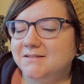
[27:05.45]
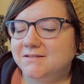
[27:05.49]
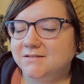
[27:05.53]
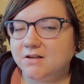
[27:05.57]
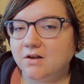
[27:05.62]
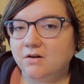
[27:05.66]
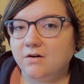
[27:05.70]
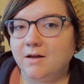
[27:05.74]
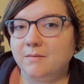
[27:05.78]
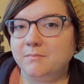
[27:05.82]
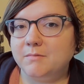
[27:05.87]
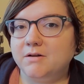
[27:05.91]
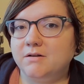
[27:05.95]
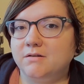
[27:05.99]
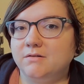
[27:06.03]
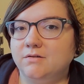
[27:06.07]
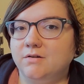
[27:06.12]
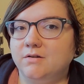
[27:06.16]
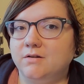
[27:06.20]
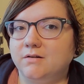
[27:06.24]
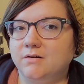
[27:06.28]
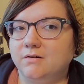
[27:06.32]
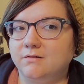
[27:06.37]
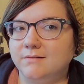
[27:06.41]
So I'm going to
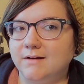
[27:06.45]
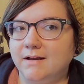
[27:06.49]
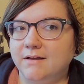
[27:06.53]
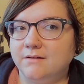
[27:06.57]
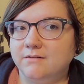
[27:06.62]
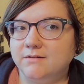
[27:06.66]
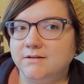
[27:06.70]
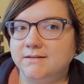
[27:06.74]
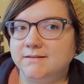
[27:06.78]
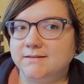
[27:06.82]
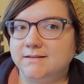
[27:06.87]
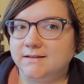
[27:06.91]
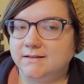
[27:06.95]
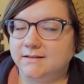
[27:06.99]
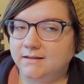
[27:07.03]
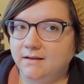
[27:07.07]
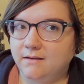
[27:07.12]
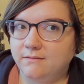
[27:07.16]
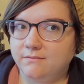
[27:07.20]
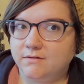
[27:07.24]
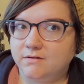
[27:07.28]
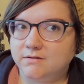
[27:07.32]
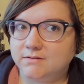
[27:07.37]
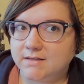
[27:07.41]
look around to see
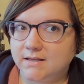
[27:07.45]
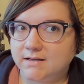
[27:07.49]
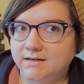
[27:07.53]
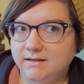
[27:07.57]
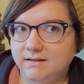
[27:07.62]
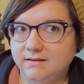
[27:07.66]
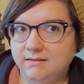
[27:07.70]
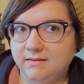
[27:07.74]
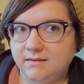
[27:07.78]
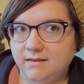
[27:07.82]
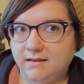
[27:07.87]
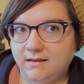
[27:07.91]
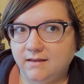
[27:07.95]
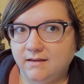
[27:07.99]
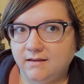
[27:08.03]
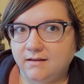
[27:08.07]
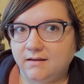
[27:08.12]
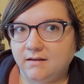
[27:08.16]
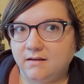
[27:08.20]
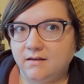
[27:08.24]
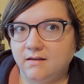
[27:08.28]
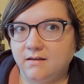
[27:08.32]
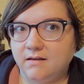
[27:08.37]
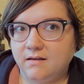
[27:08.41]
if there's
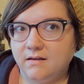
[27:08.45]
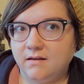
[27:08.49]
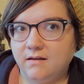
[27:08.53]
anything